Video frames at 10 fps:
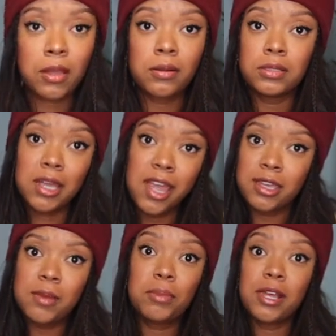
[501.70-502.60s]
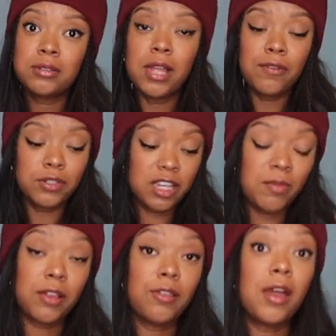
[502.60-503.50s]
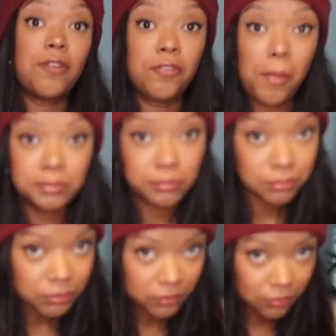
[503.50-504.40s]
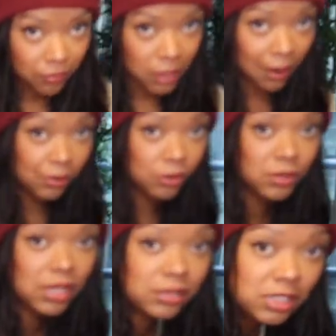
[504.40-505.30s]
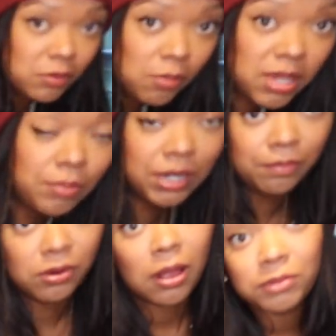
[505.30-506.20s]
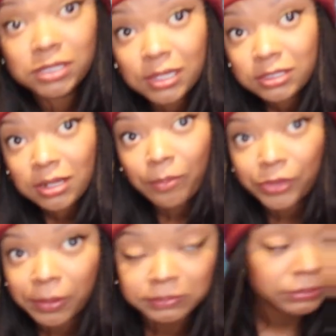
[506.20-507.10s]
Because I can't keep plants alive to save my life. I don't know what that says about me, but it probably says something.